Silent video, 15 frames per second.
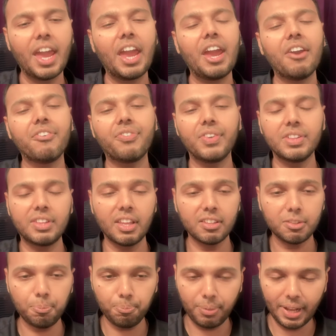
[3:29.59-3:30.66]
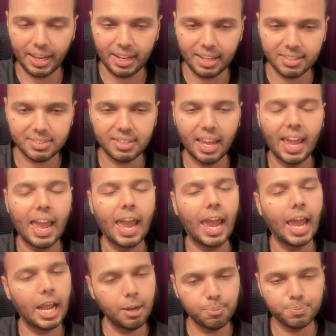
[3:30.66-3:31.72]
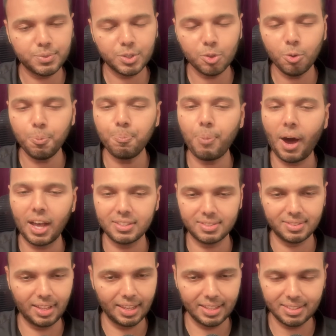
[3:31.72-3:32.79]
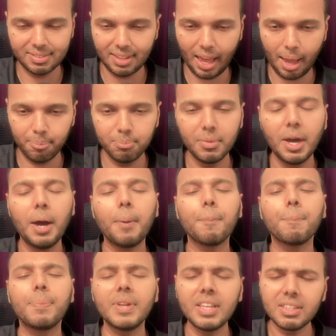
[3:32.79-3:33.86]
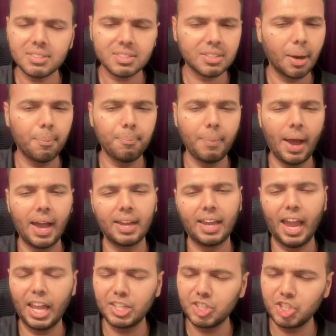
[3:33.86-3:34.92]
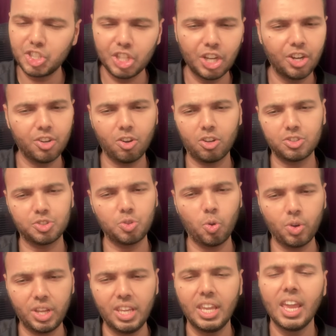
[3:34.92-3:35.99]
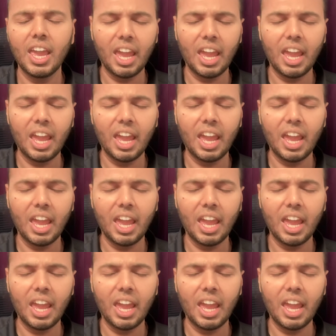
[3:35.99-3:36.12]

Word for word: If this playlist helps you pass the exam, please come back and share your story.